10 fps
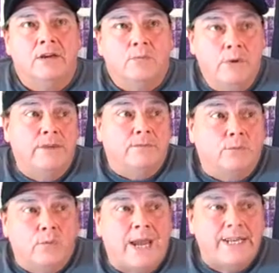We have the
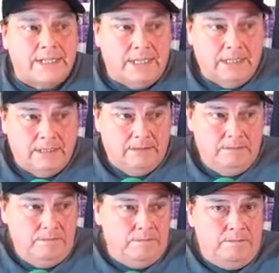right
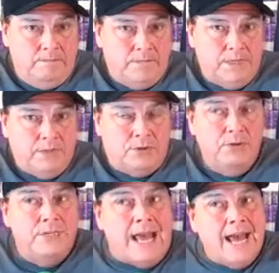to
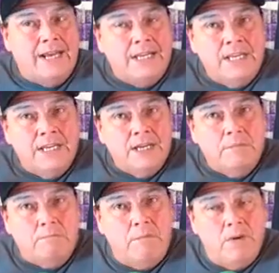not
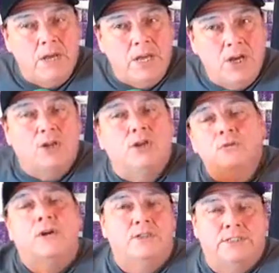
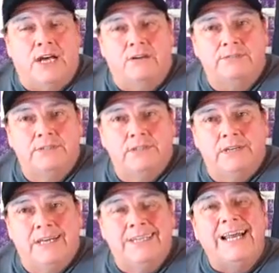include ourselves
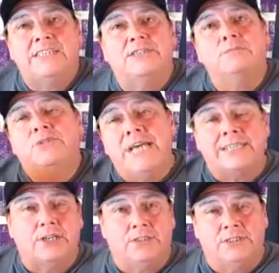and not
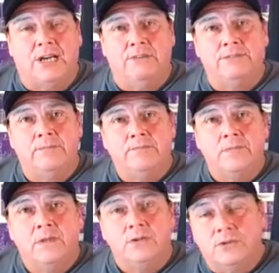subject ourselves
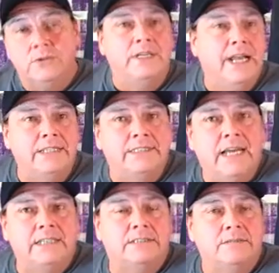to the United
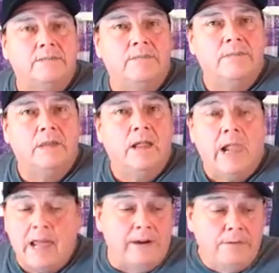States.
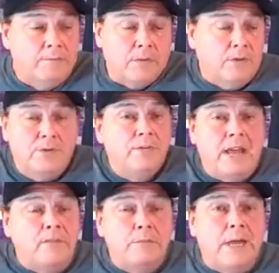And there's
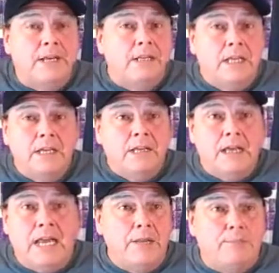never been
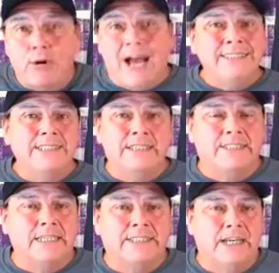any process
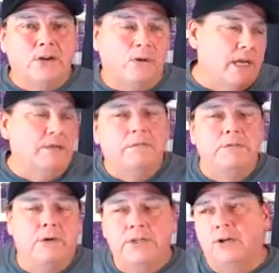that said, okay,
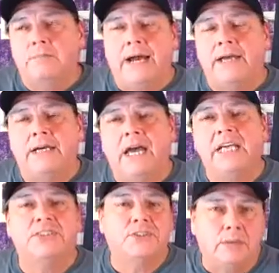you are hereby
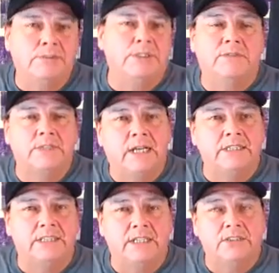a subject of the
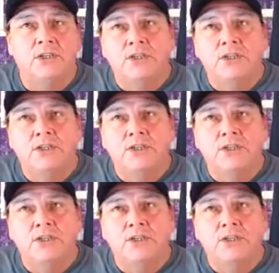United States.